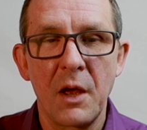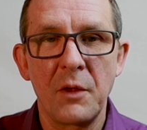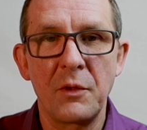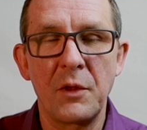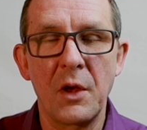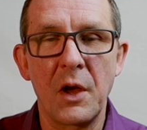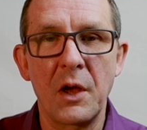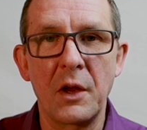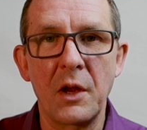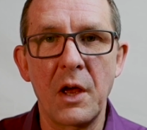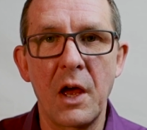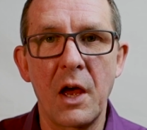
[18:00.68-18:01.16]

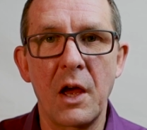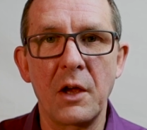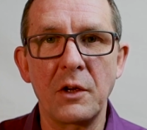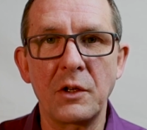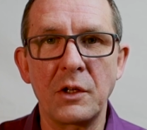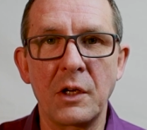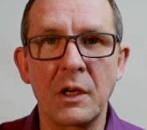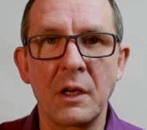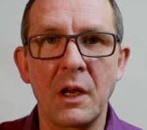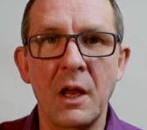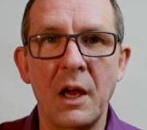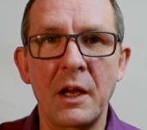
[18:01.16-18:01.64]
that
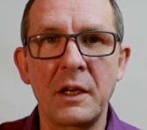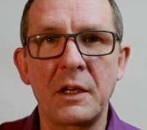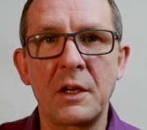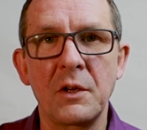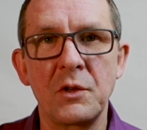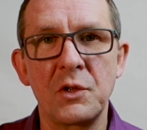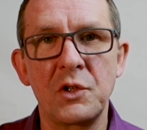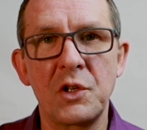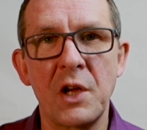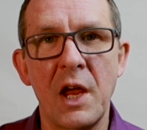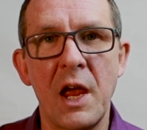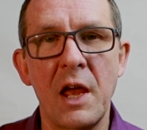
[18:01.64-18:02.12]
you like
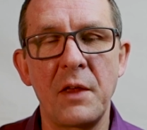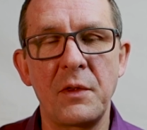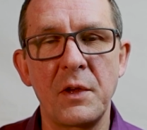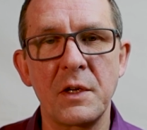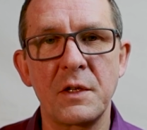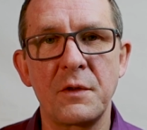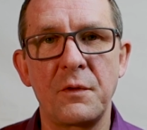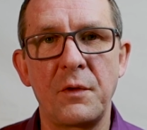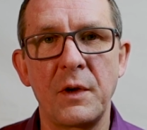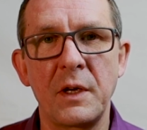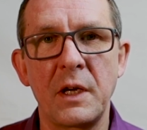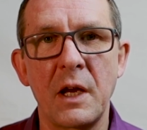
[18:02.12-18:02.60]
and share
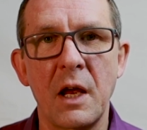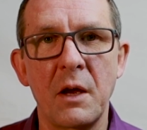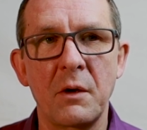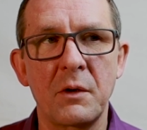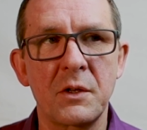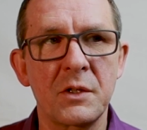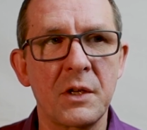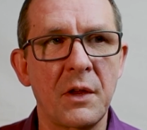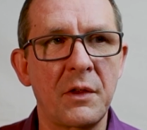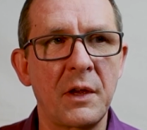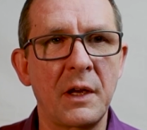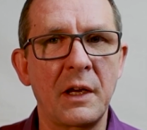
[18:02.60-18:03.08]
this video,
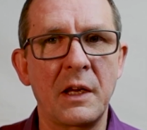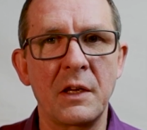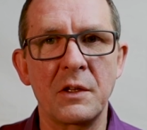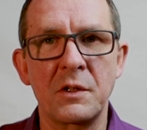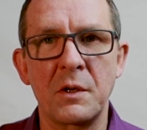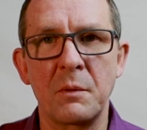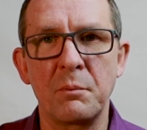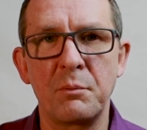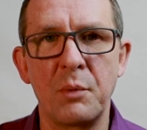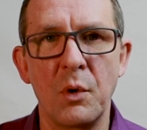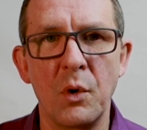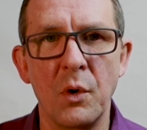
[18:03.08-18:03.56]
because I think
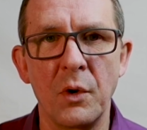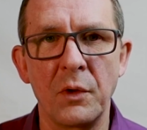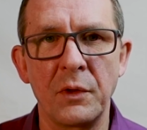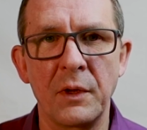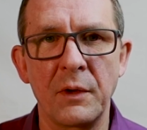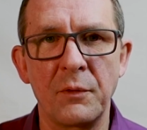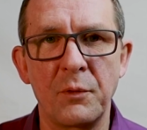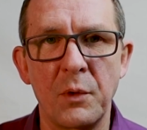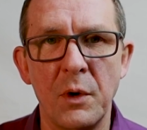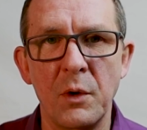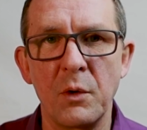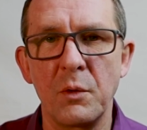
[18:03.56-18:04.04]
it's important,
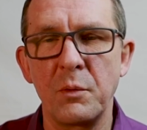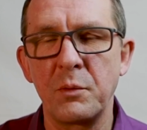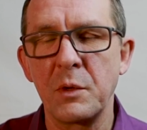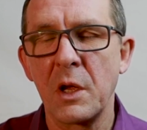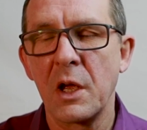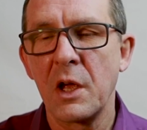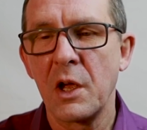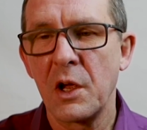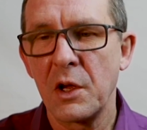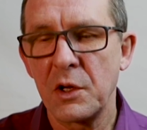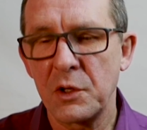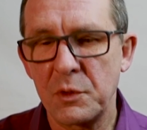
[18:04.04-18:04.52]
if we're all
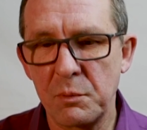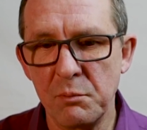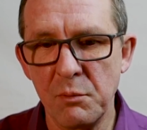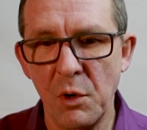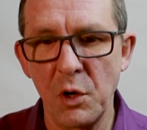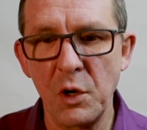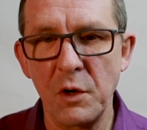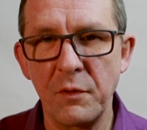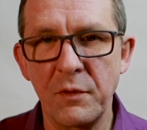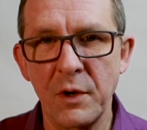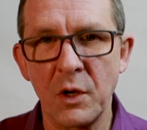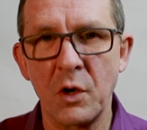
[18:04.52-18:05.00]

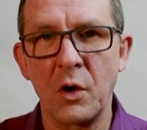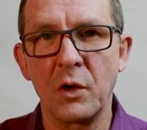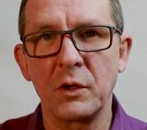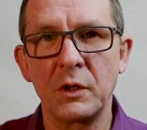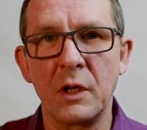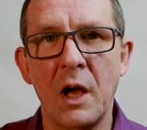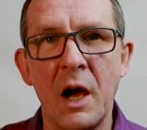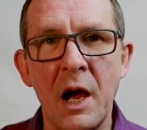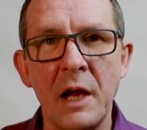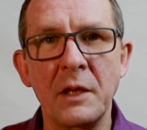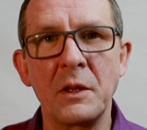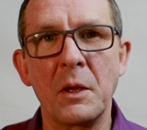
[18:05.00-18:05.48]
moving
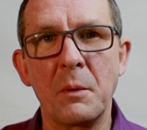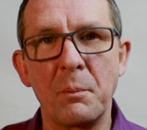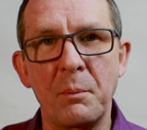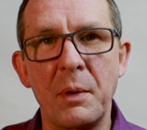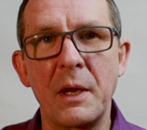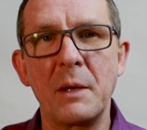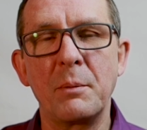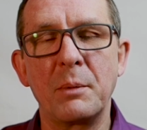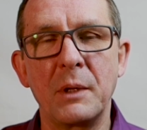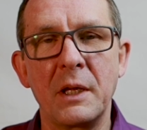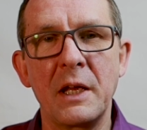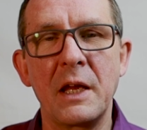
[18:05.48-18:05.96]
online, that
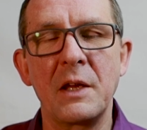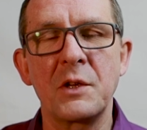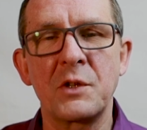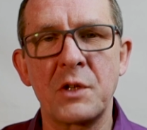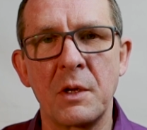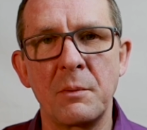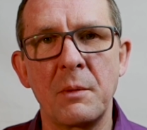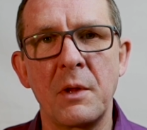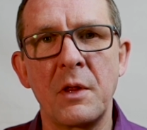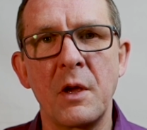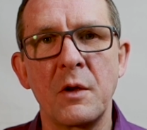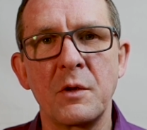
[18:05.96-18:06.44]
people hear
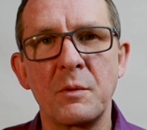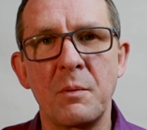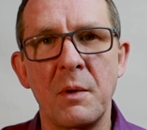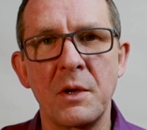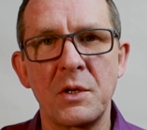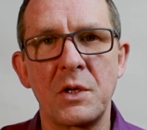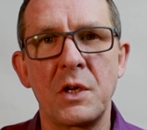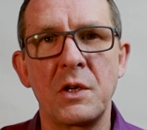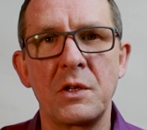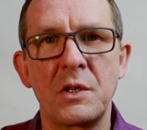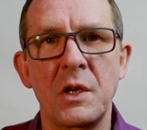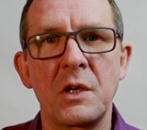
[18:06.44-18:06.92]
some of those
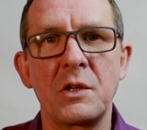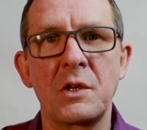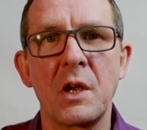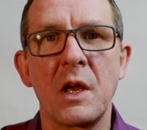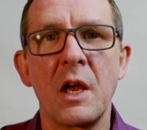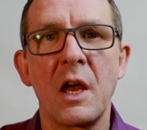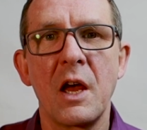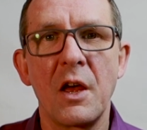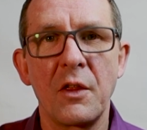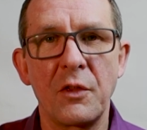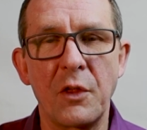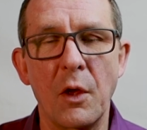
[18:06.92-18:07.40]
messages
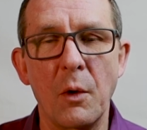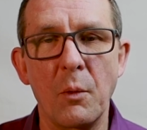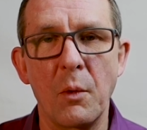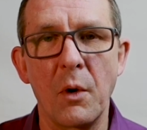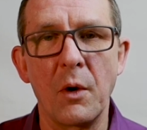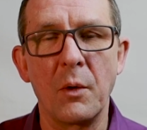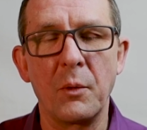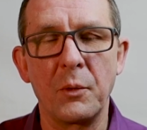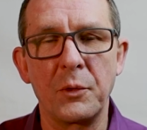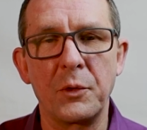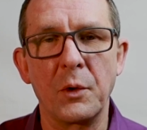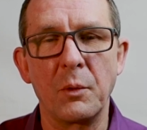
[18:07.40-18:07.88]

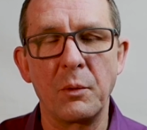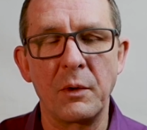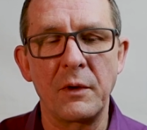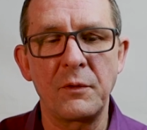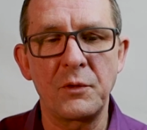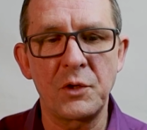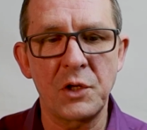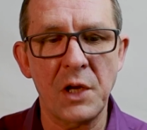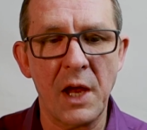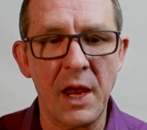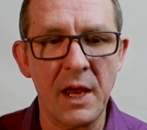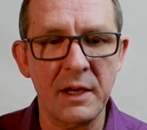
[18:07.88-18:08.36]
that
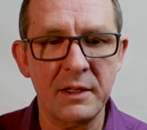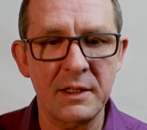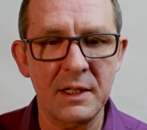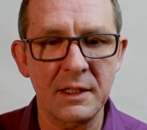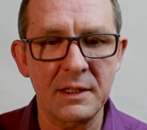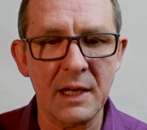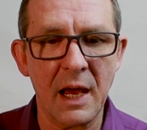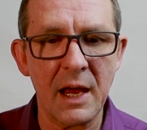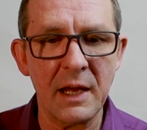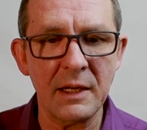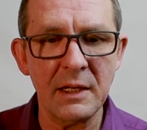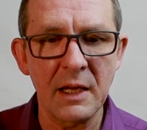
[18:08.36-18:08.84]
we've shared
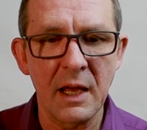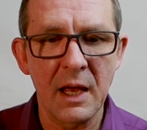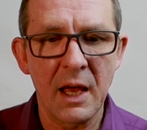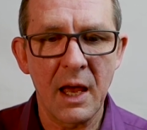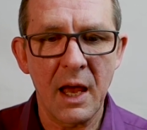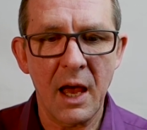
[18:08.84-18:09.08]
today,